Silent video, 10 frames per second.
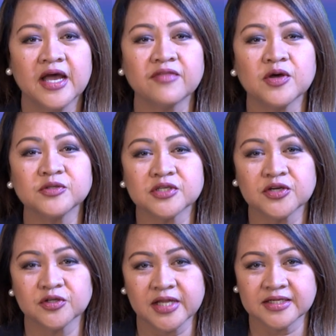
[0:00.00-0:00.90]
And those are
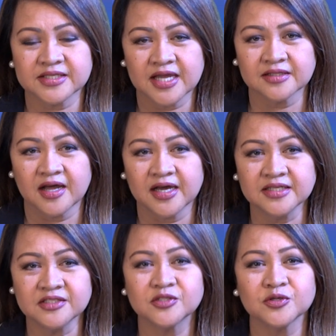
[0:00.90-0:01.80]
your latest
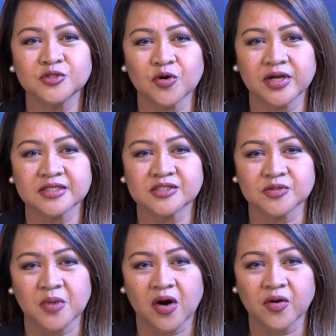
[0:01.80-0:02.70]
headlines. Do join us
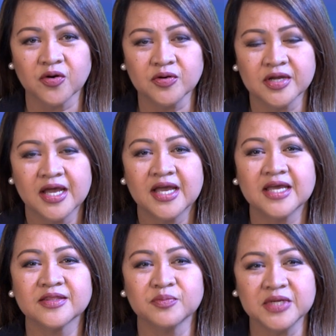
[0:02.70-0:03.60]
tomorrow.
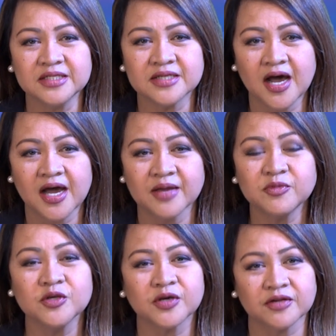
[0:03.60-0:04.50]
In the meantime,
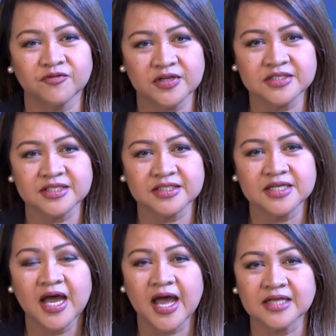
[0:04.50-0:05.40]
you can visit
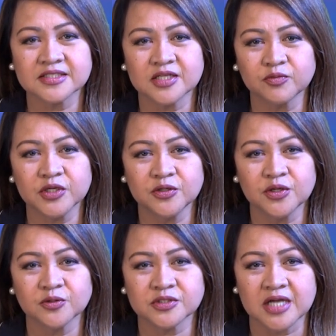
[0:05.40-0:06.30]

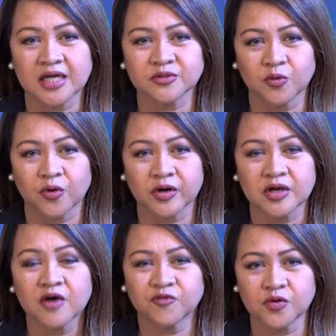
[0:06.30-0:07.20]
swnews.org
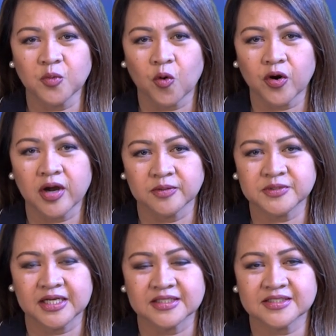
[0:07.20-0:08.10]
for more
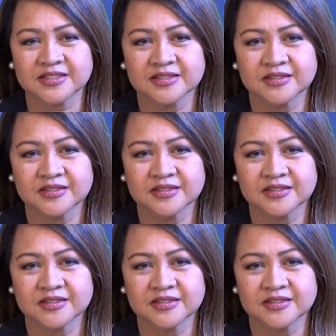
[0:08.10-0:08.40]
updates.